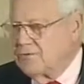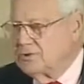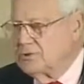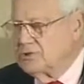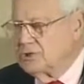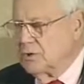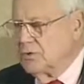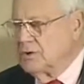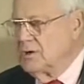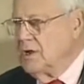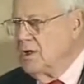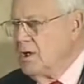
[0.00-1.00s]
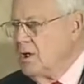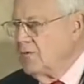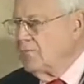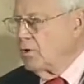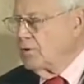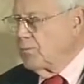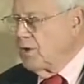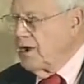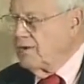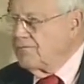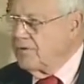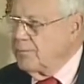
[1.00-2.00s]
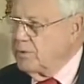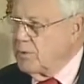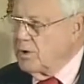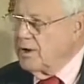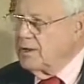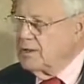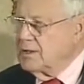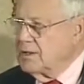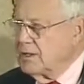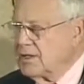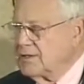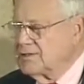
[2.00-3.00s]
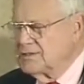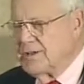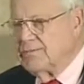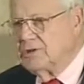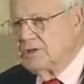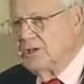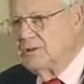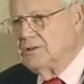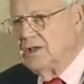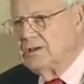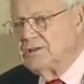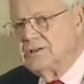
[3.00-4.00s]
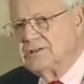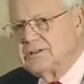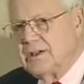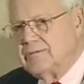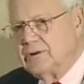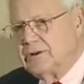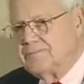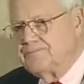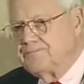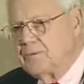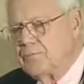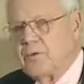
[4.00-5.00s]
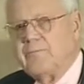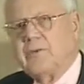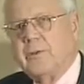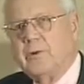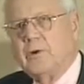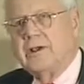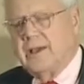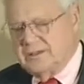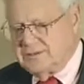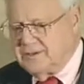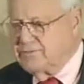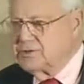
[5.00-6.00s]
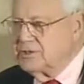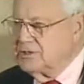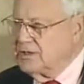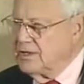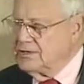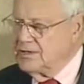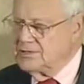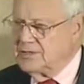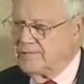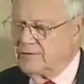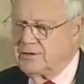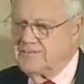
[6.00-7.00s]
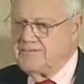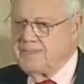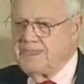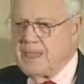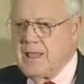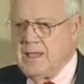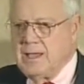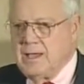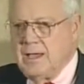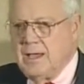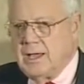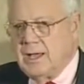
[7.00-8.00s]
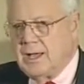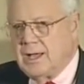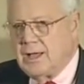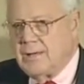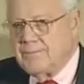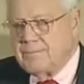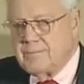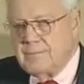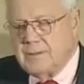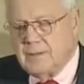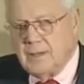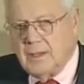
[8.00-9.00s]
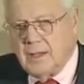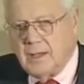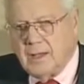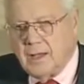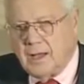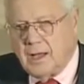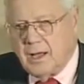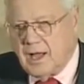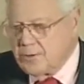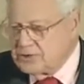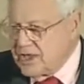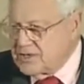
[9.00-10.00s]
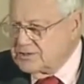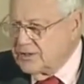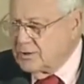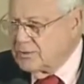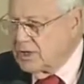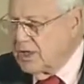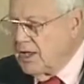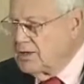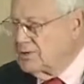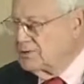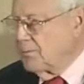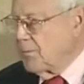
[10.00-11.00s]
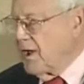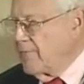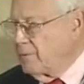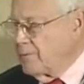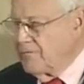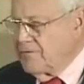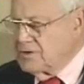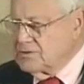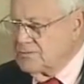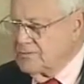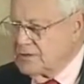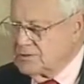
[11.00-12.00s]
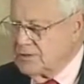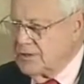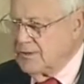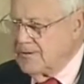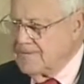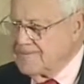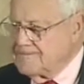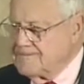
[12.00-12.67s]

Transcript: and two children. Fort Bragg, February uh, 17, 1970. Fort February, yeah, 17, 1970. Um, I was asked to enter the case as a private professional investigator,